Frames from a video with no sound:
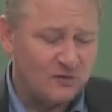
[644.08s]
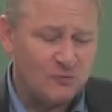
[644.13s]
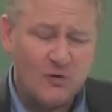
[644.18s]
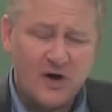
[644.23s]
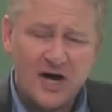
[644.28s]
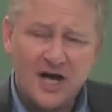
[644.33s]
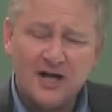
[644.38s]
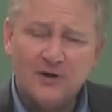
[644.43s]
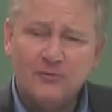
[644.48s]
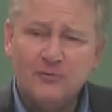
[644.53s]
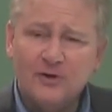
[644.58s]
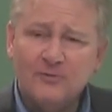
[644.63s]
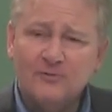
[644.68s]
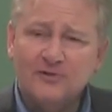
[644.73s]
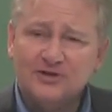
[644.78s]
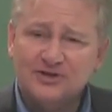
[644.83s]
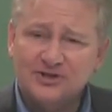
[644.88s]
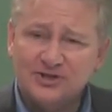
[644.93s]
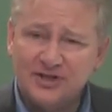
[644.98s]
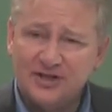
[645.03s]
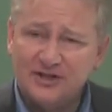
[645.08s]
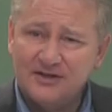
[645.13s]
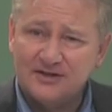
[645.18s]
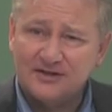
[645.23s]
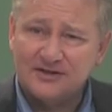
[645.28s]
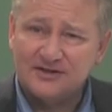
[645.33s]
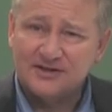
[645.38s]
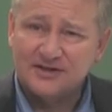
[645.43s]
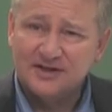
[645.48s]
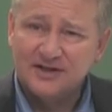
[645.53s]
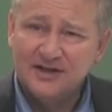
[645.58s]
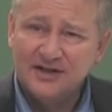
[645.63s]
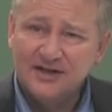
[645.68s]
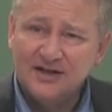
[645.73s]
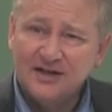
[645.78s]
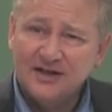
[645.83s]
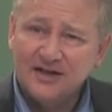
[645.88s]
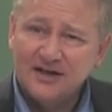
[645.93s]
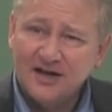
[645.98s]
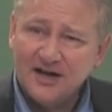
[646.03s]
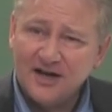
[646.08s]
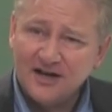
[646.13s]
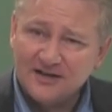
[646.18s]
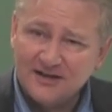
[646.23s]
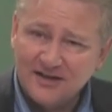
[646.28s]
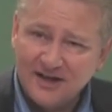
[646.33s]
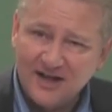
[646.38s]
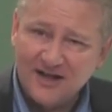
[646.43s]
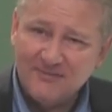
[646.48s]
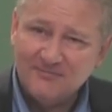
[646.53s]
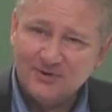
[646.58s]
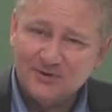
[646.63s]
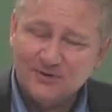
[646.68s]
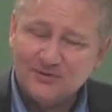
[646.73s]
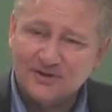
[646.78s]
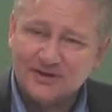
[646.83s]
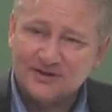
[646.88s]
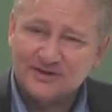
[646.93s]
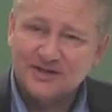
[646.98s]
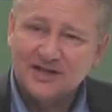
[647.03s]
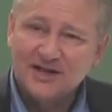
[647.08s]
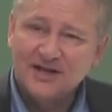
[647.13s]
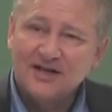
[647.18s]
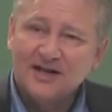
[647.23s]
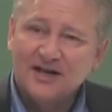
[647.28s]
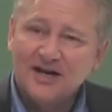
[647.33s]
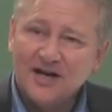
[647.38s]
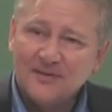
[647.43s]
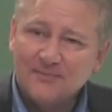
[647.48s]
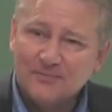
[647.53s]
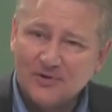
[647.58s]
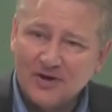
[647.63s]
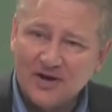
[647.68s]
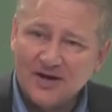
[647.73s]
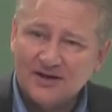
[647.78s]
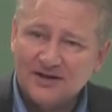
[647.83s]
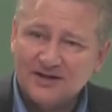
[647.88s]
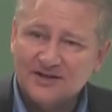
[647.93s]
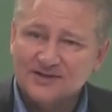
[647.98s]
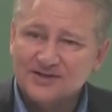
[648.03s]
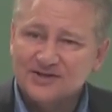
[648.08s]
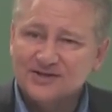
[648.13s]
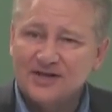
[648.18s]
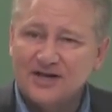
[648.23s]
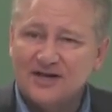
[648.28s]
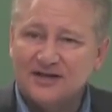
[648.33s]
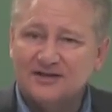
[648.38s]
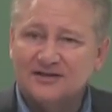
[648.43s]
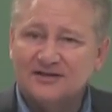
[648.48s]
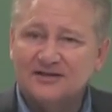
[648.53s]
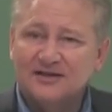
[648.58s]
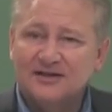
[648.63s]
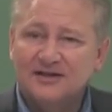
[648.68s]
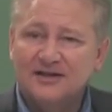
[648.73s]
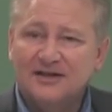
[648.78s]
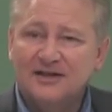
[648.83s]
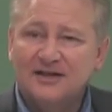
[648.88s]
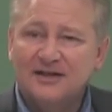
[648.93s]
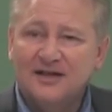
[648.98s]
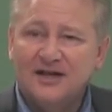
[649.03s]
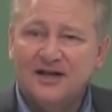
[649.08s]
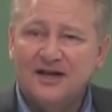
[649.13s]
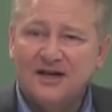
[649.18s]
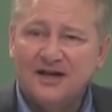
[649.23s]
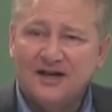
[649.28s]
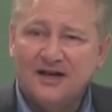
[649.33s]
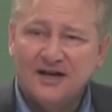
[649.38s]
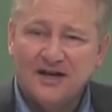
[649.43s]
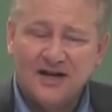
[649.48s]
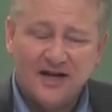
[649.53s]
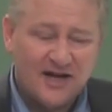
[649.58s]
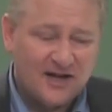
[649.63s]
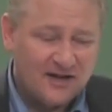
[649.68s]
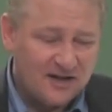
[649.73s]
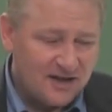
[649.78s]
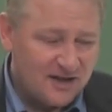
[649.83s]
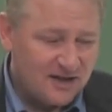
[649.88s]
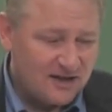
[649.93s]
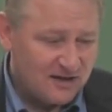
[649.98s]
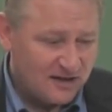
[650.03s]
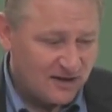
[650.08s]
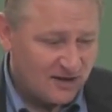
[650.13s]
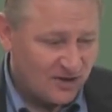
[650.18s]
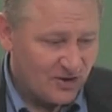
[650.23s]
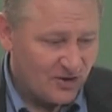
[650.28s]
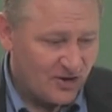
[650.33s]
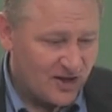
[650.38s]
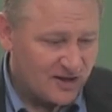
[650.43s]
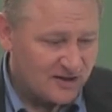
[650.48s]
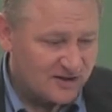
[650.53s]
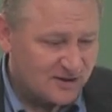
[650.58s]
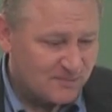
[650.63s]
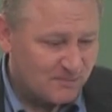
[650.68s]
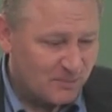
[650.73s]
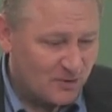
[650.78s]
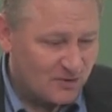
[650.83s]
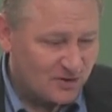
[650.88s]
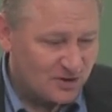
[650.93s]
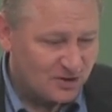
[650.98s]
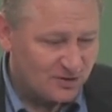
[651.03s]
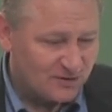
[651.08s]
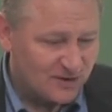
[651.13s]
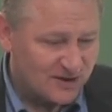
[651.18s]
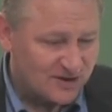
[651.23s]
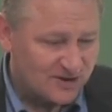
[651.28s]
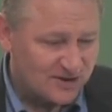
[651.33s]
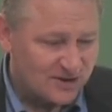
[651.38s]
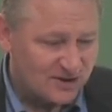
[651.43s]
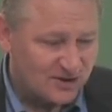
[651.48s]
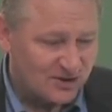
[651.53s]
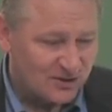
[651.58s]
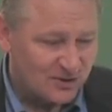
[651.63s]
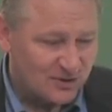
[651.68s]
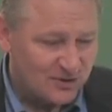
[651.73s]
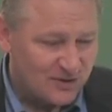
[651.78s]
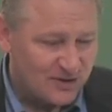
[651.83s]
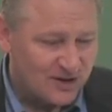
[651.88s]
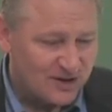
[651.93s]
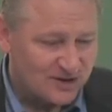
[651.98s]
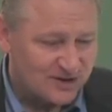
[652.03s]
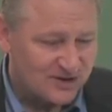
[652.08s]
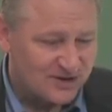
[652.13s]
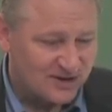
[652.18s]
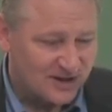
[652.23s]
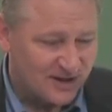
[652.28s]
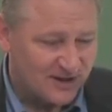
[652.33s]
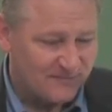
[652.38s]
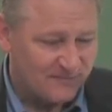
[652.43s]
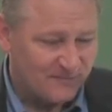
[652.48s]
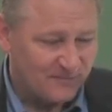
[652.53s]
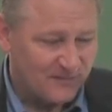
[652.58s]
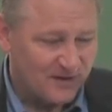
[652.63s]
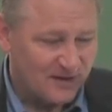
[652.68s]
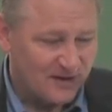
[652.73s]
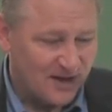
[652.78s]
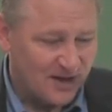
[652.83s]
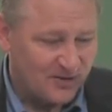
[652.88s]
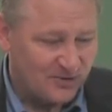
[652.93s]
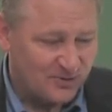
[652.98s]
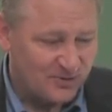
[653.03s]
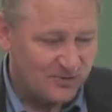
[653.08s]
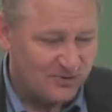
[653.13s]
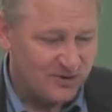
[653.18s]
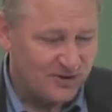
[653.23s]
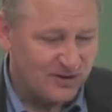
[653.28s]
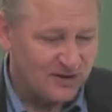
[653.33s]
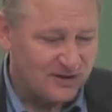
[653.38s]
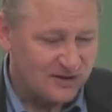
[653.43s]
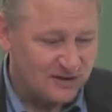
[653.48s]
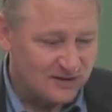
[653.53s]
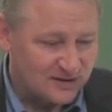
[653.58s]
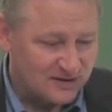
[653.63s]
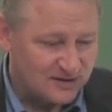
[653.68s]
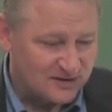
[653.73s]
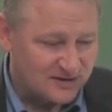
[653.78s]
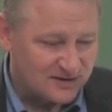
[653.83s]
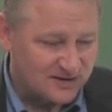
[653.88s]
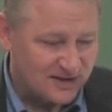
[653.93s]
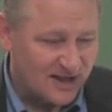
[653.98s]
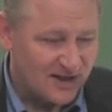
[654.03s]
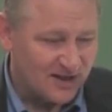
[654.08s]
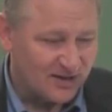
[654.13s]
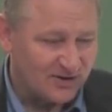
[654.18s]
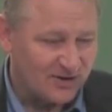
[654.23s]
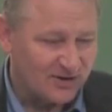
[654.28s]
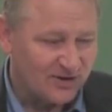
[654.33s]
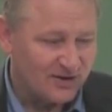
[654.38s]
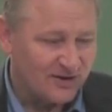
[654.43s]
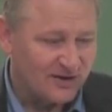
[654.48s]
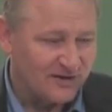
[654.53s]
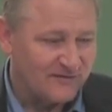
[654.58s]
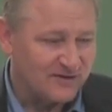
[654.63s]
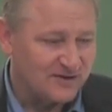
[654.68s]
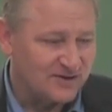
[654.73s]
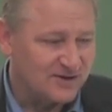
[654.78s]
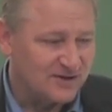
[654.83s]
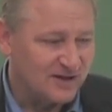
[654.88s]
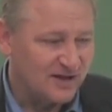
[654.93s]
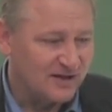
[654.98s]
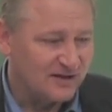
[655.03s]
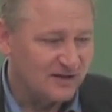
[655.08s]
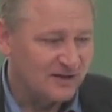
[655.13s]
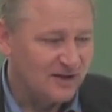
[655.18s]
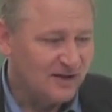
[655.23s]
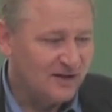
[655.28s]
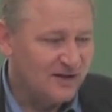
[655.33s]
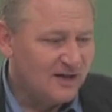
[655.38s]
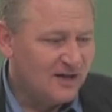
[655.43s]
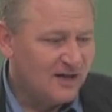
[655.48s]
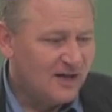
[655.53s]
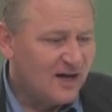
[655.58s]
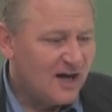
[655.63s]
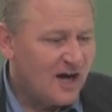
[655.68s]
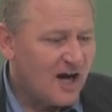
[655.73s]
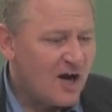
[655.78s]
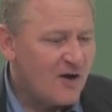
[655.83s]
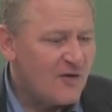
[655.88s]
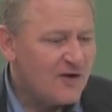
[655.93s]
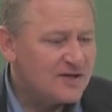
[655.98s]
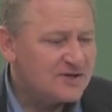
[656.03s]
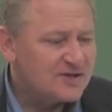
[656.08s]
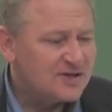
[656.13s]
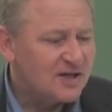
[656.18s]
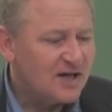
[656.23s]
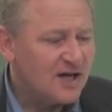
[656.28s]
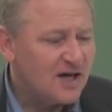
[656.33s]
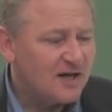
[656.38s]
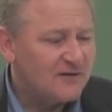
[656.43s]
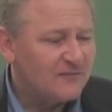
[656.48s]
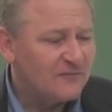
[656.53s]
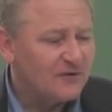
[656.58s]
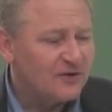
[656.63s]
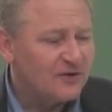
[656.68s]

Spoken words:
And while we were sinners, God came to us. God brought His Son. And He then spoke to us through His Son and through the death of His Son. How has God